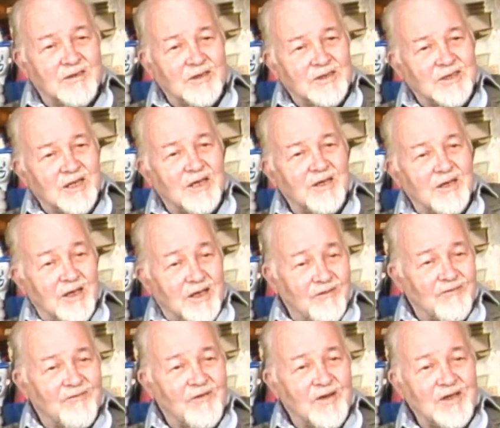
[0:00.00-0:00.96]
because I
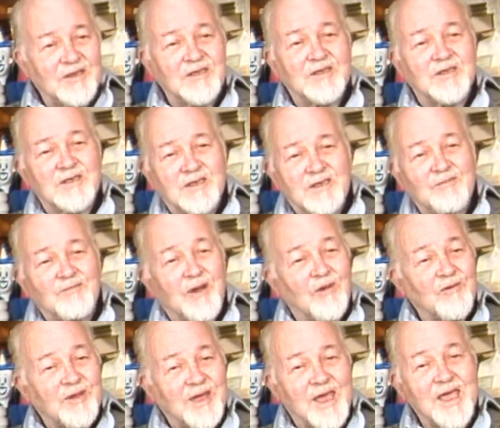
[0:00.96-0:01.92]
had friends in
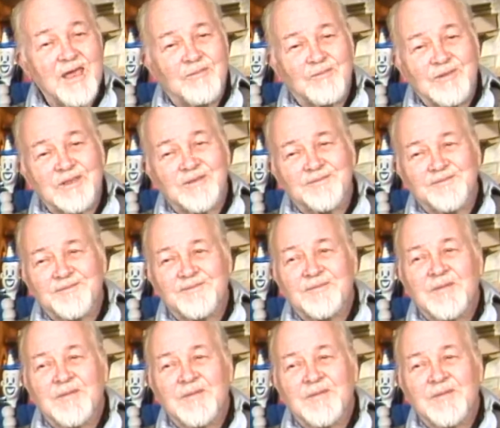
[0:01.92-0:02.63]
both camps,